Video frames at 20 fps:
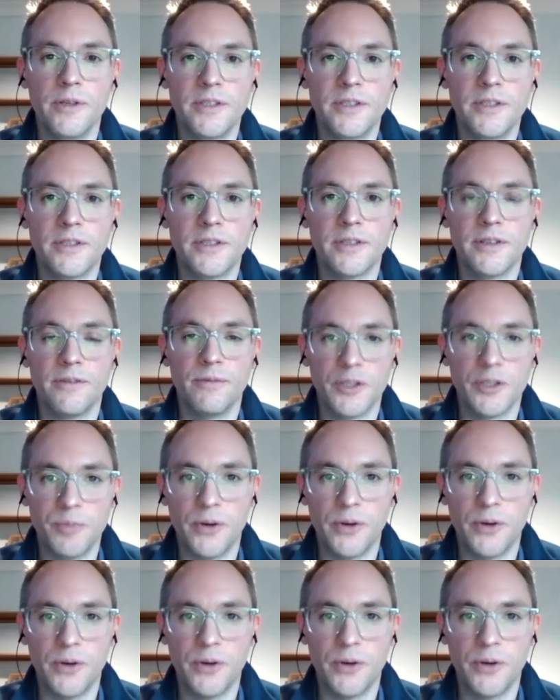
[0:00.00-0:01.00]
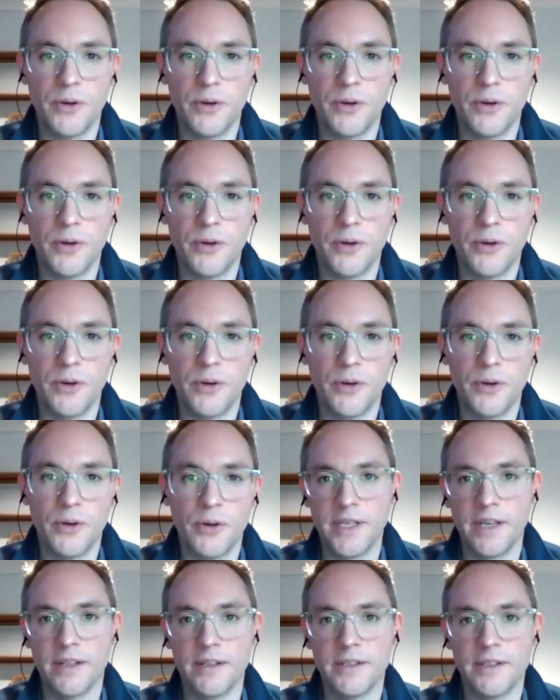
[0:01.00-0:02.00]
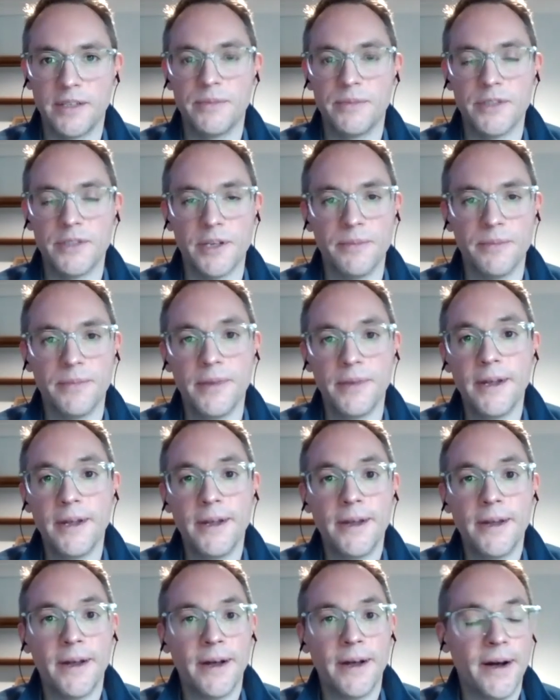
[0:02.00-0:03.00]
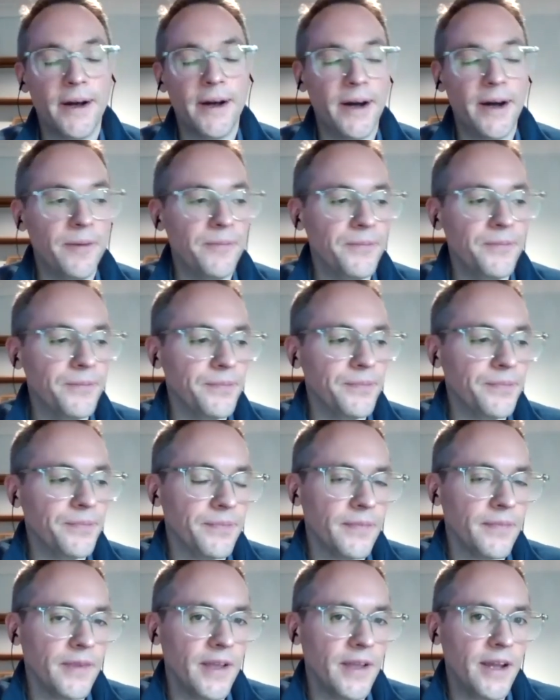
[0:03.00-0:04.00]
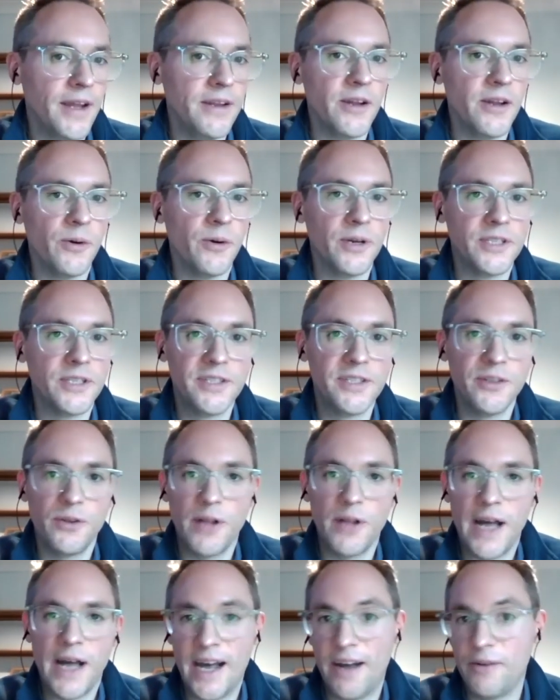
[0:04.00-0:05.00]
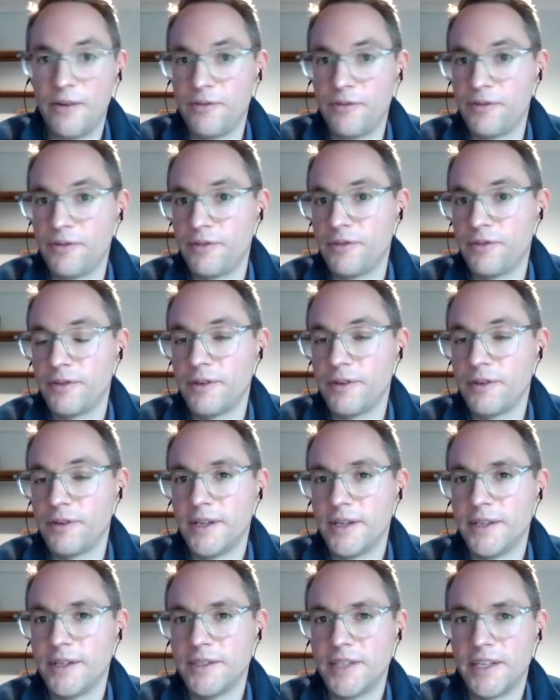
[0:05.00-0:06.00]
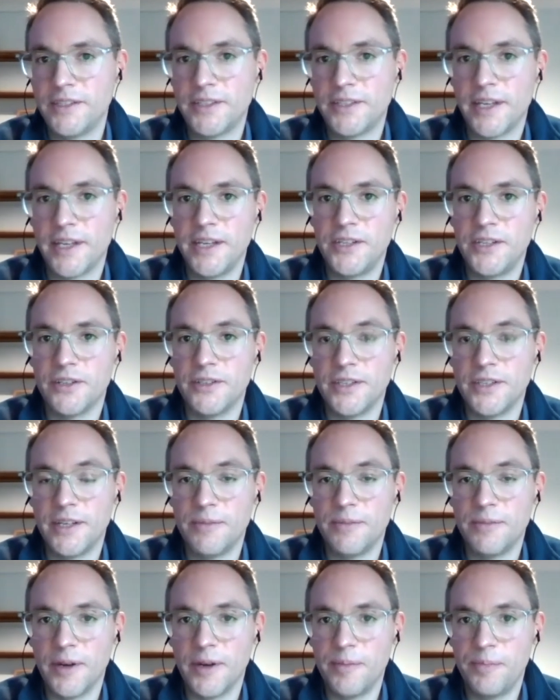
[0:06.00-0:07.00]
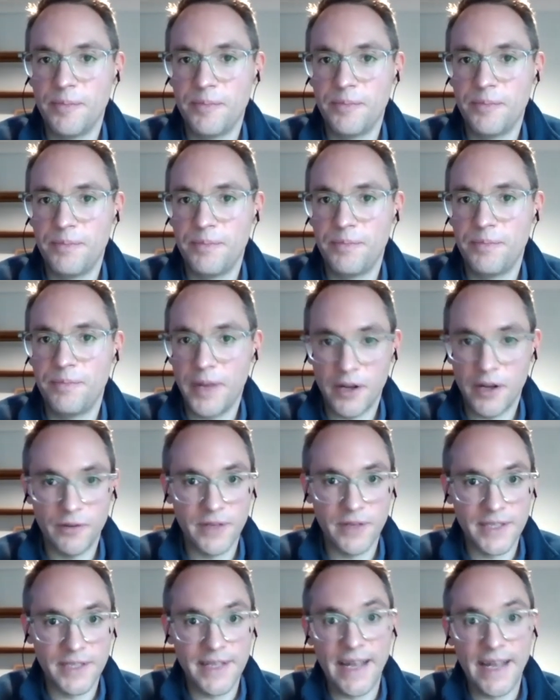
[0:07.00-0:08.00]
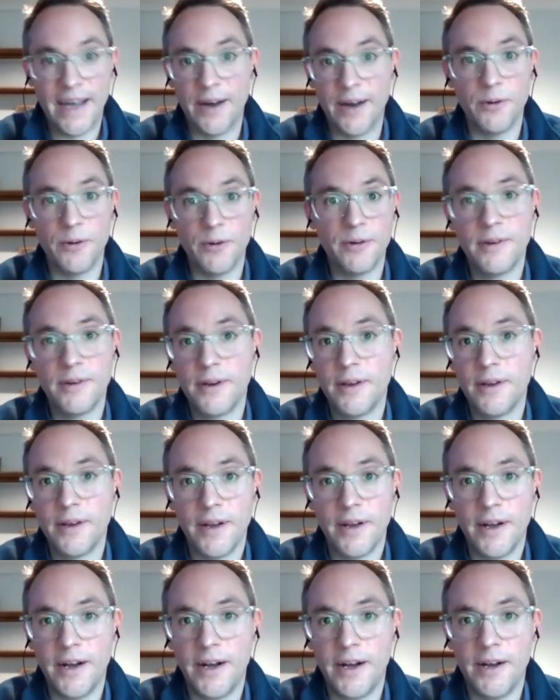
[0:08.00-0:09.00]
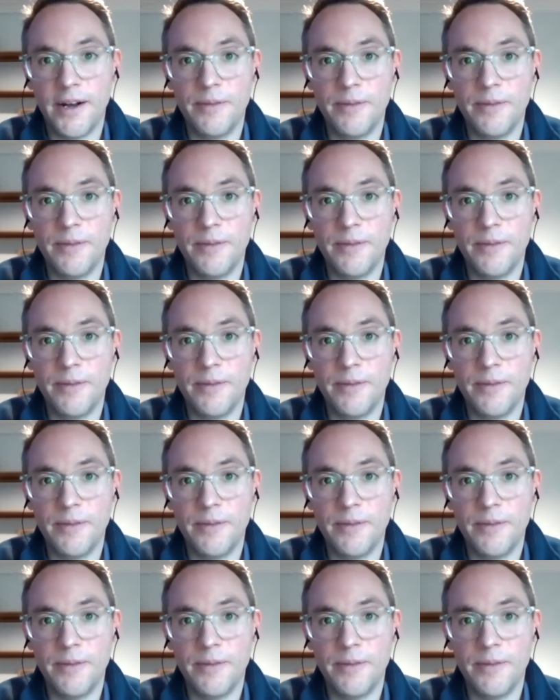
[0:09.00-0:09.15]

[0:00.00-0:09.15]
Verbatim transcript: I would respond if I had a particular symptom. Um, and, you know, I still have sensations in my pelvis now.